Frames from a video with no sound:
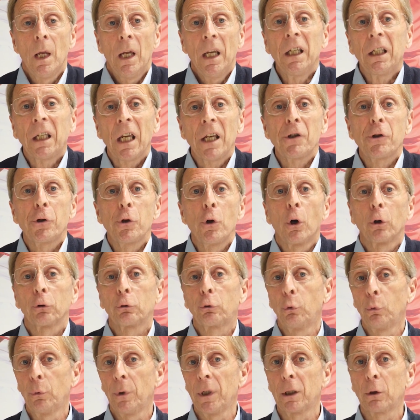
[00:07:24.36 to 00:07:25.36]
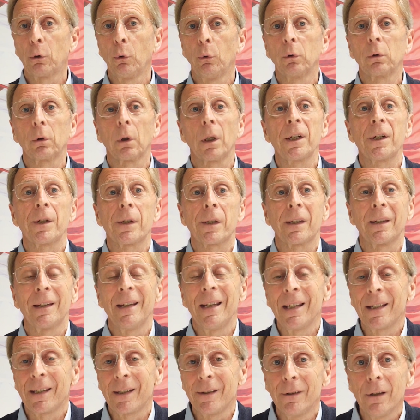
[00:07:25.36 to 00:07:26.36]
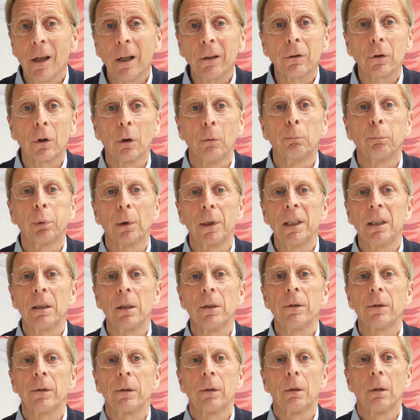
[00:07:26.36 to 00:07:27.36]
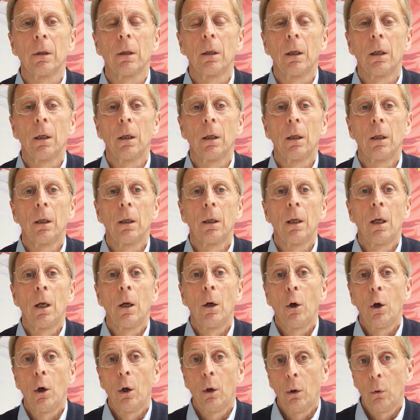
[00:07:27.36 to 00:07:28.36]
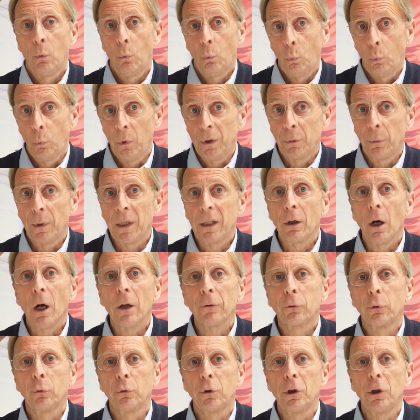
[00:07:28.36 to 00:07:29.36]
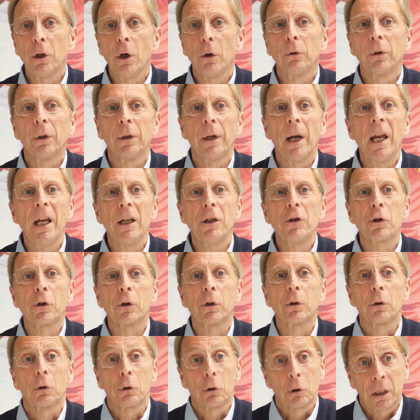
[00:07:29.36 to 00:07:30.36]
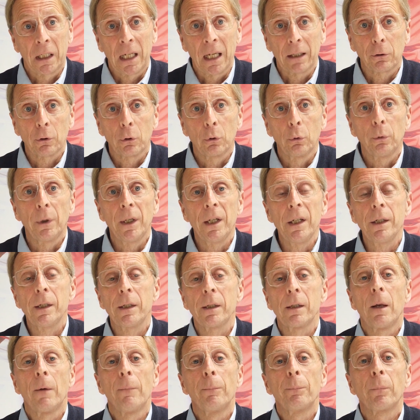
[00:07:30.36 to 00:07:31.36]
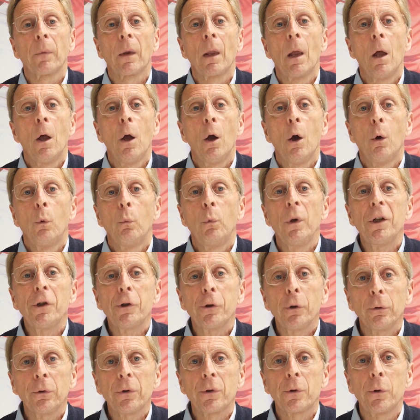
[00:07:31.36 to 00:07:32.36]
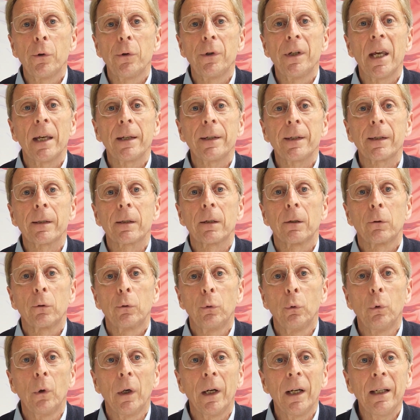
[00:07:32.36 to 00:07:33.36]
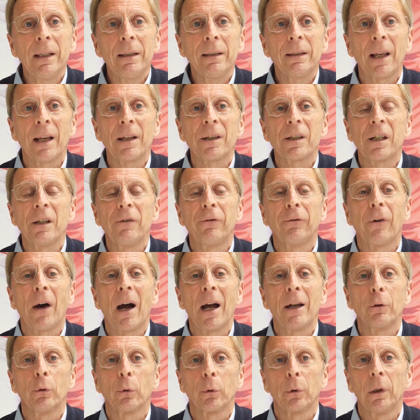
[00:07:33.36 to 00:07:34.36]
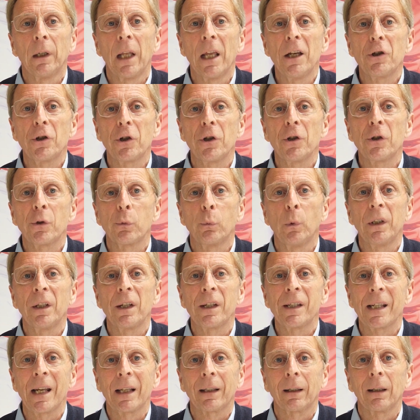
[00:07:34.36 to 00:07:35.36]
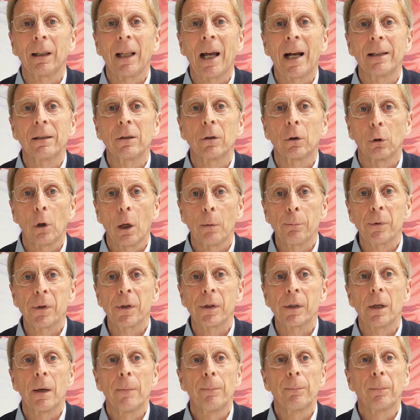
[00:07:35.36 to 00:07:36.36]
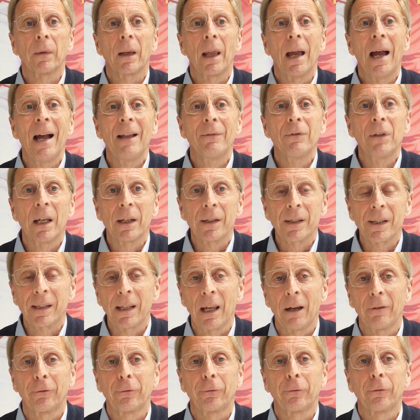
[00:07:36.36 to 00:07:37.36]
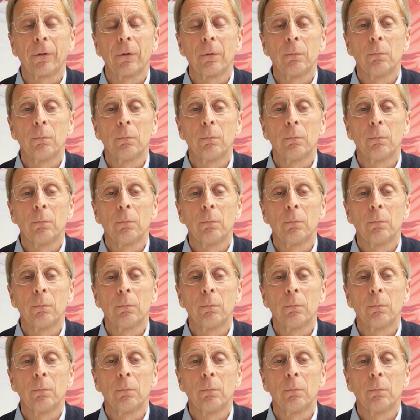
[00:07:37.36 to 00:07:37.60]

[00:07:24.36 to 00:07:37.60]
In case your to-recruit list is not completed, with regard to the younger age categories, we should suggest to intensify your relations with the satellite clubs and their staff,